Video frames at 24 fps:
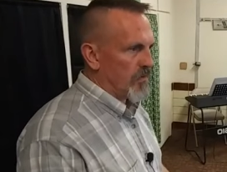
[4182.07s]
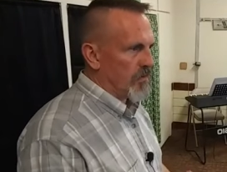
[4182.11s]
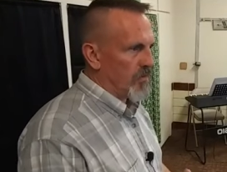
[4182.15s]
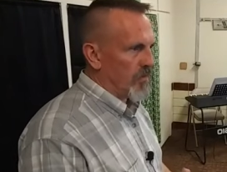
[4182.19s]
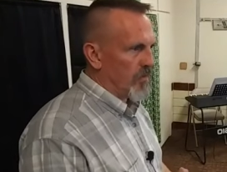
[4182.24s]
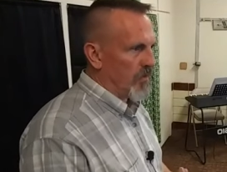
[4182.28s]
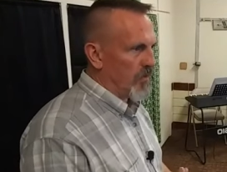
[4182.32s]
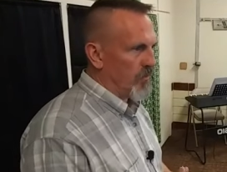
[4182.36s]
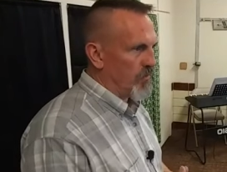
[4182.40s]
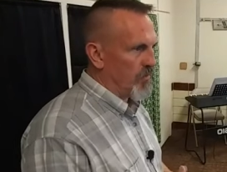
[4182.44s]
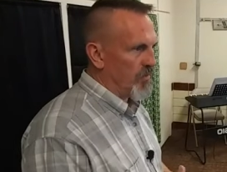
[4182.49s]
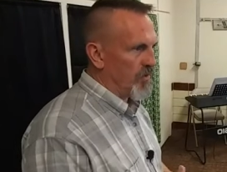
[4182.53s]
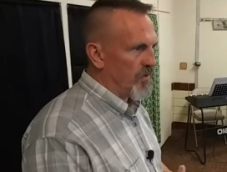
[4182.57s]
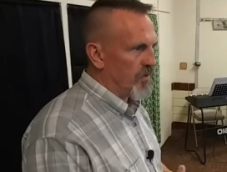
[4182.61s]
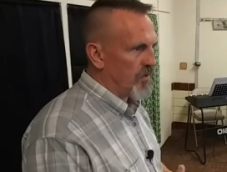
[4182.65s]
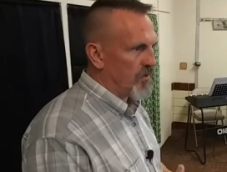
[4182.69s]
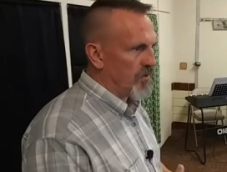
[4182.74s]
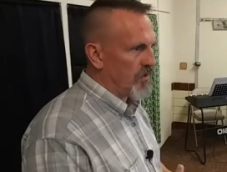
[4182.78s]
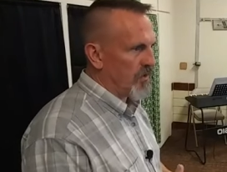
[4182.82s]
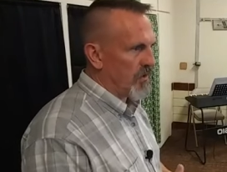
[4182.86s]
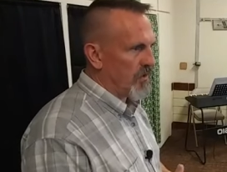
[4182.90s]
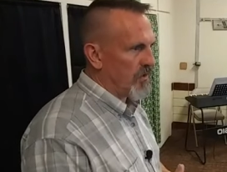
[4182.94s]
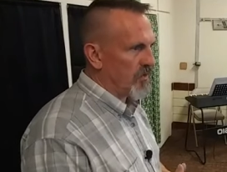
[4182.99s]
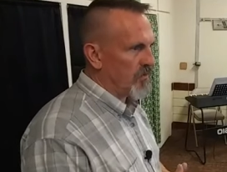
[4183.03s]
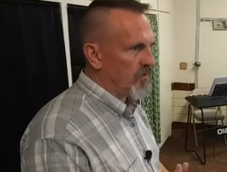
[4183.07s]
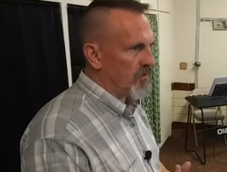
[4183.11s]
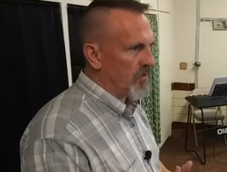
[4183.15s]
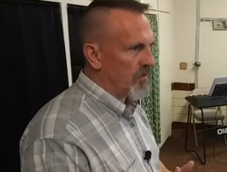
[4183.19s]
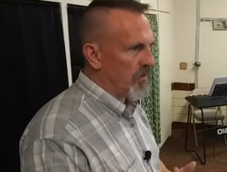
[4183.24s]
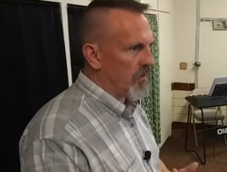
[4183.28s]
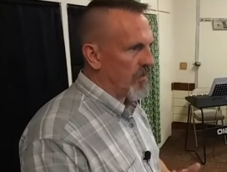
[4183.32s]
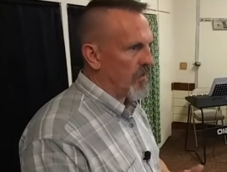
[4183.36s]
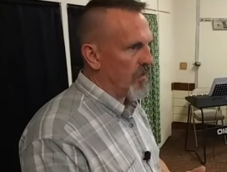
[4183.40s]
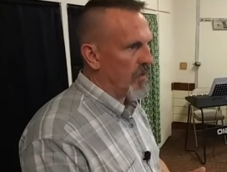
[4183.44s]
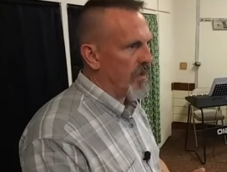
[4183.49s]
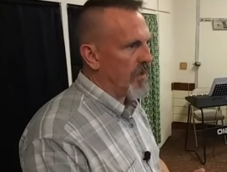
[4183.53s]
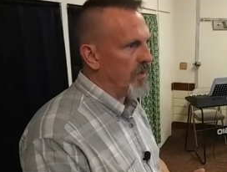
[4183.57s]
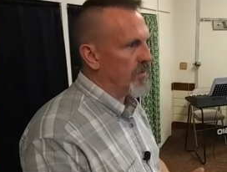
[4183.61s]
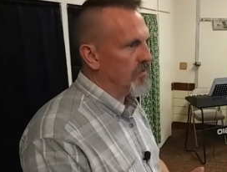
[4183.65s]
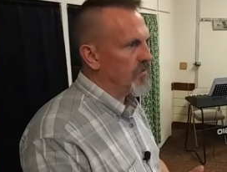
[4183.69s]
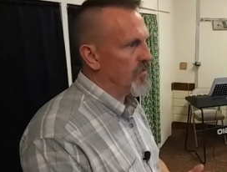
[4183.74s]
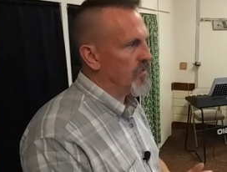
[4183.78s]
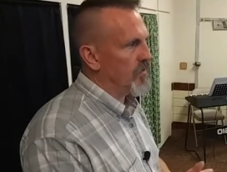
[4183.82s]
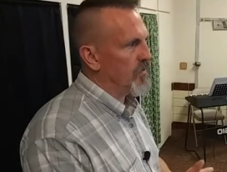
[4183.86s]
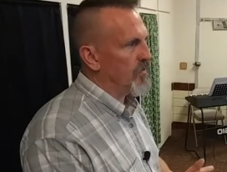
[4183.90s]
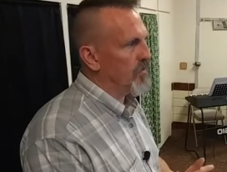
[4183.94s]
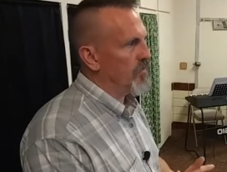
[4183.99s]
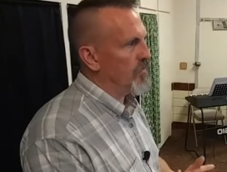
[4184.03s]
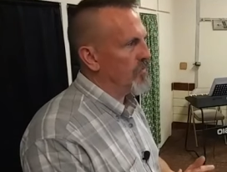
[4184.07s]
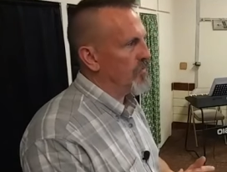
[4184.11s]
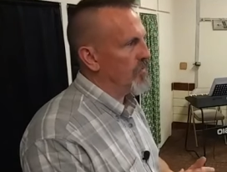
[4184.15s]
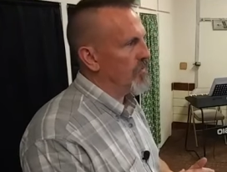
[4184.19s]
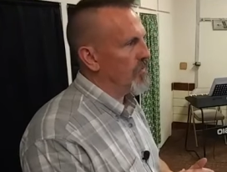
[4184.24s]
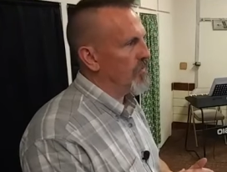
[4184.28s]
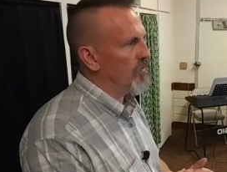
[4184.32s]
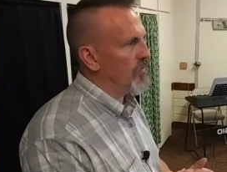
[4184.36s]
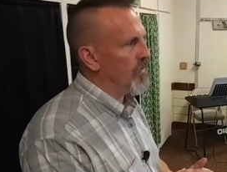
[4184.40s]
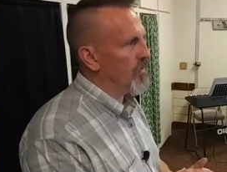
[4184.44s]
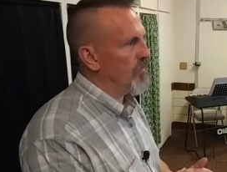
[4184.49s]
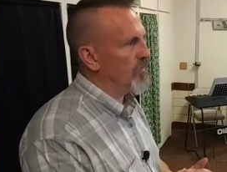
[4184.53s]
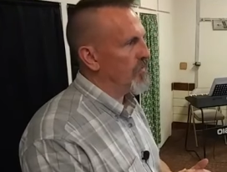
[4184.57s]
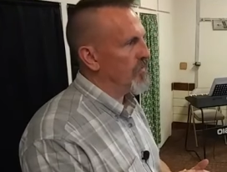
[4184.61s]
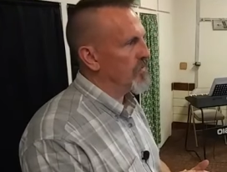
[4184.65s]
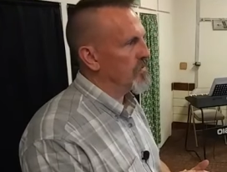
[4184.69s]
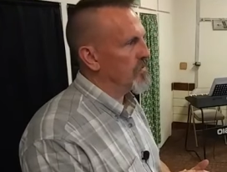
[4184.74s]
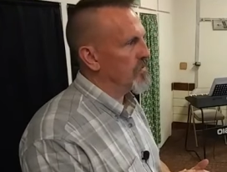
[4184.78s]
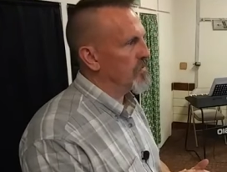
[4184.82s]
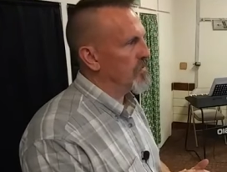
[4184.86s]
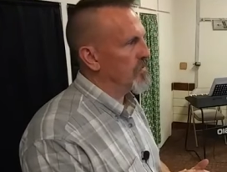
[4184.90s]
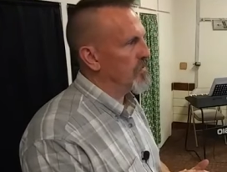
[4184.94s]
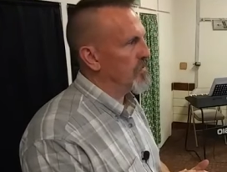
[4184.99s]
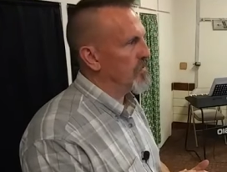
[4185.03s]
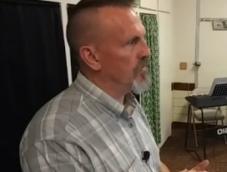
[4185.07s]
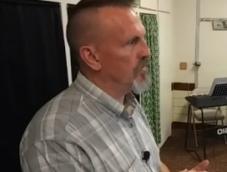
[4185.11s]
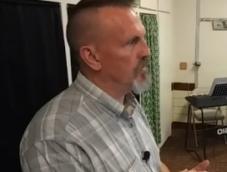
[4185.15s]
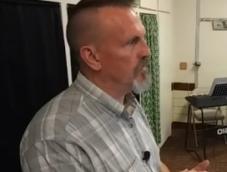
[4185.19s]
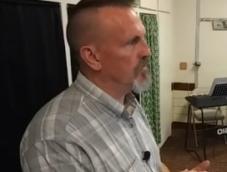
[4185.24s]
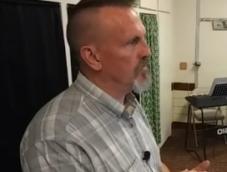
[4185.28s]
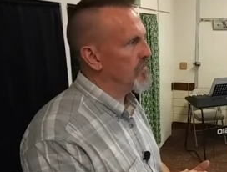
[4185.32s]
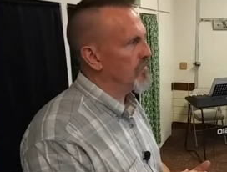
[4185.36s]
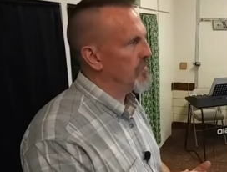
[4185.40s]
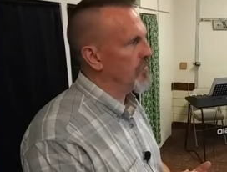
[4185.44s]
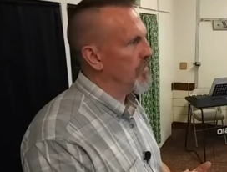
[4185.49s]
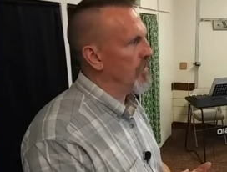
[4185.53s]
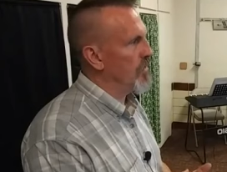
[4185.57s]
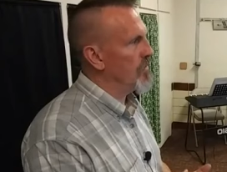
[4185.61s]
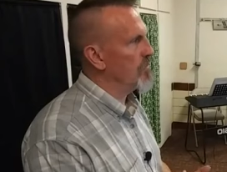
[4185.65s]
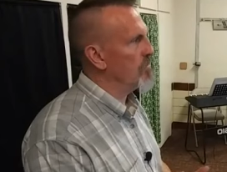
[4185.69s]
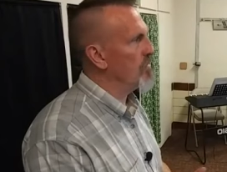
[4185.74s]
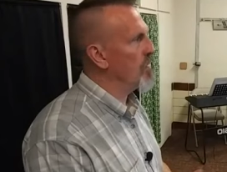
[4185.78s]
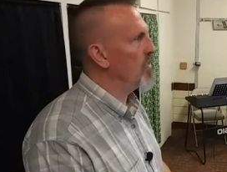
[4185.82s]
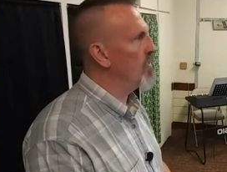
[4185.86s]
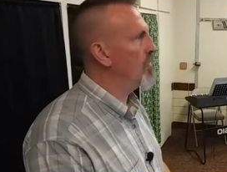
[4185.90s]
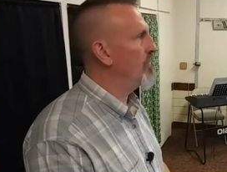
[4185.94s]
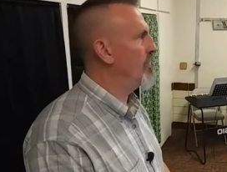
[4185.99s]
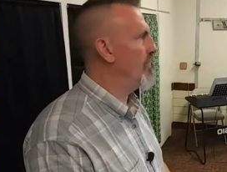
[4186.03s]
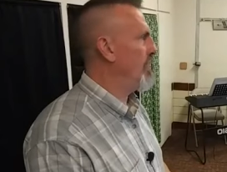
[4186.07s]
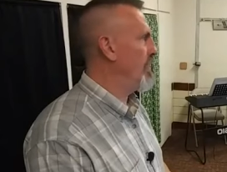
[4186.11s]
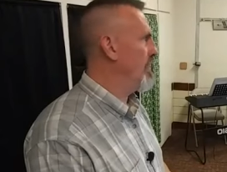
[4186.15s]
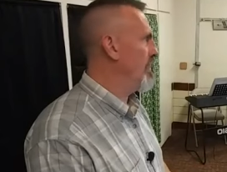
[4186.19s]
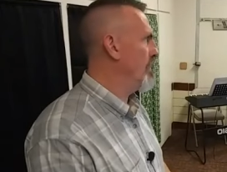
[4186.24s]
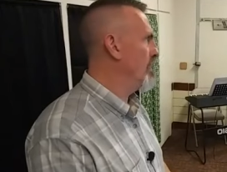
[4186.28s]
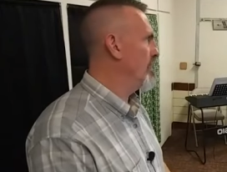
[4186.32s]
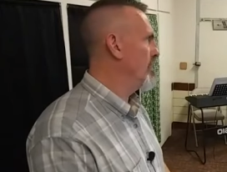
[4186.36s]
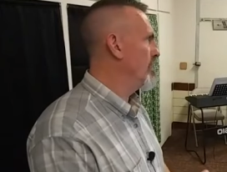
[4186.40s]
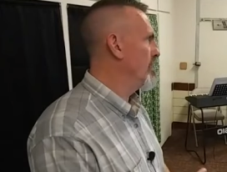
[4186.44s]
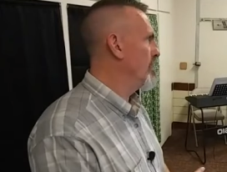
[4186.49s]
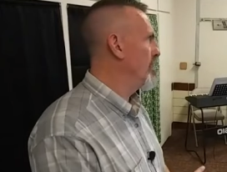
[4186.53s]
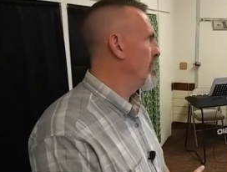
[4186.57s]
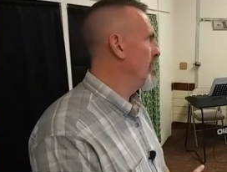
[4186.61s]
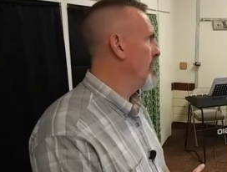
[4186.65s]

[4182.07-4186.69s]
an appreciation and gratitude in reference to removing